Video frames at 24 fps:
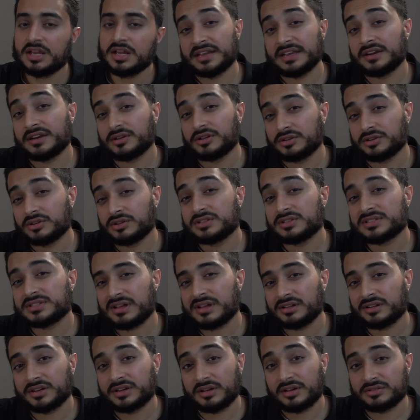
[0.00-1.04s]
needed a good
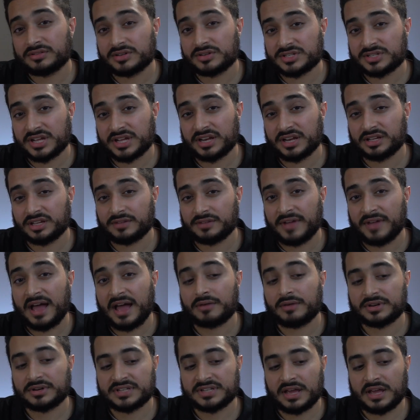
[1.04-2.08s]
solid understanding of how
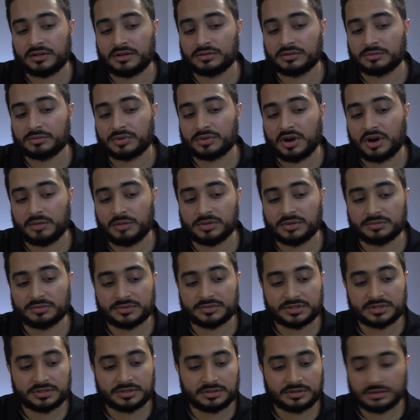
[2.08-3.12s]
to tackle the
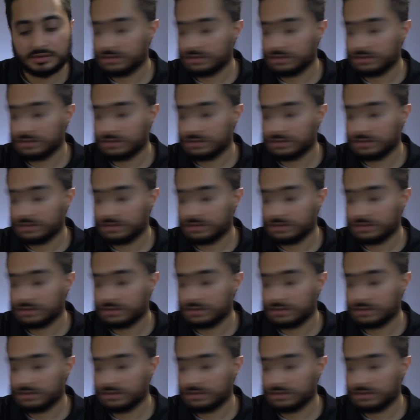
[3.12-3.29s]
problems.